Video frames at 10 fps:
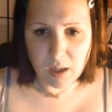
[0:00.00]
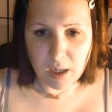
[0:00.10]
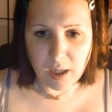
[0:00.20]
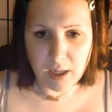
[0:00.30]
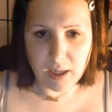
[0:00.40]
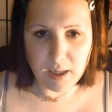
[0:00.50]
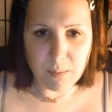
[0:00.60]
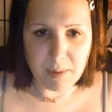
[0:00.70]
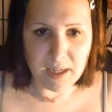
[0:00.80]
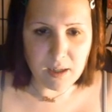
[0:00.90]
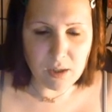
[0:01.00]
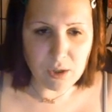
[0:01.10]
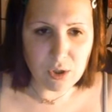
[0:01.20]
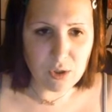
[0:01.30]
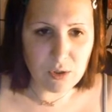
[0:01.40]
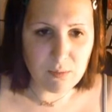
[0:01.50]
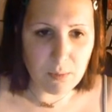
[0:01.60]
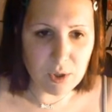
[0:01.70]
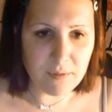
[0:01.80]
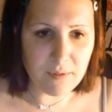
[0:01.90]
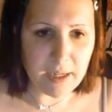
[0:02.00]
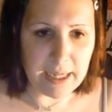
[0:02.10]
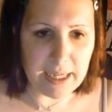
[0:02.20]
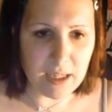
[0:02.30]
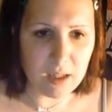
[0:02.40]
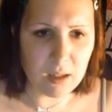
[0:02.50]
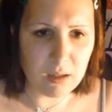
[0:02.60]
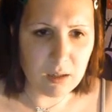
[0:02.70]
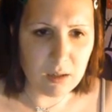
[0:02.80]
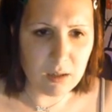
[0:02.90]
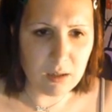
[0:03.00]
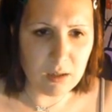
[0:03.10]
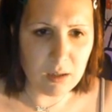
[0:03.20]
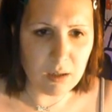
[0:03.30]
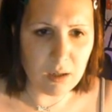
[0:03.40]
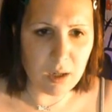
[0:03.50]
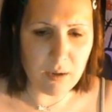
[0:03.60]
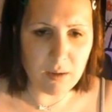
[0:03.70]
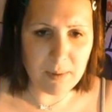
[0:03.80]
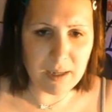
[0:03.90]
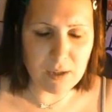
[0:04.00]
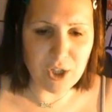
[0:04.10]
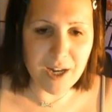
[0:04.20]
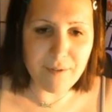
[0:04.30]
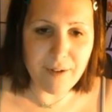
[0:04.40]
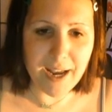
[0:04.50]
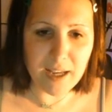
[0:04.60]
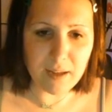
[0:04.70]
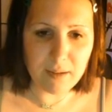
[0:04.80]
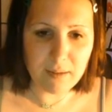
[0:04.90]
Uh, it would be in modify. No, it'd be in generate.